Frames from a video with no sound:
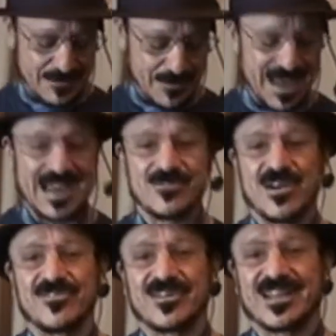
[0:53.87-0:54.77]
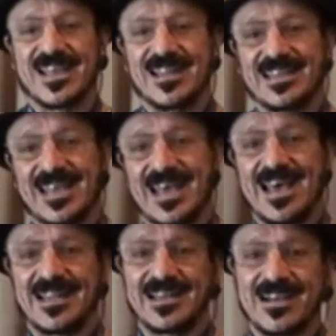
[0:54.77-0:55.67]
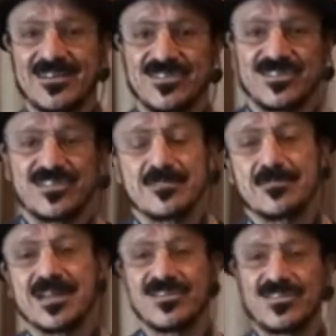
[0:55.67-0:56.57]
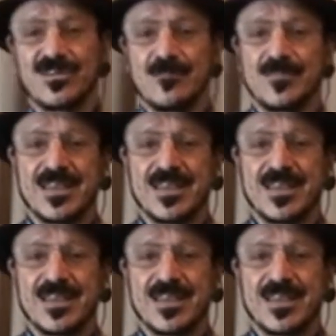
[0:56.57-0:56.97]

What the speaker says: by Reverend Kelly Halleck, our assistant minister.